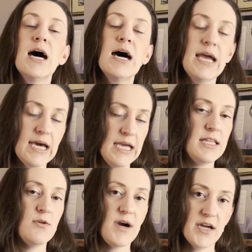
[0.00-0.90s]
I
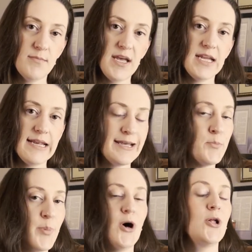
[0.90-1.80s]
highly recommend getting a
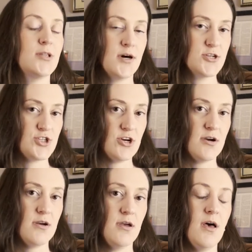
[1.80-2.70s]
ball
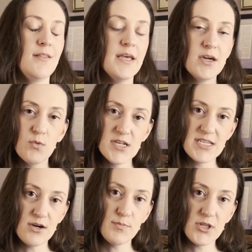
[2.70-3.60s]
launcher. I'll link one
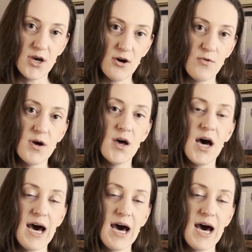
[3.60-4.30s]
down below.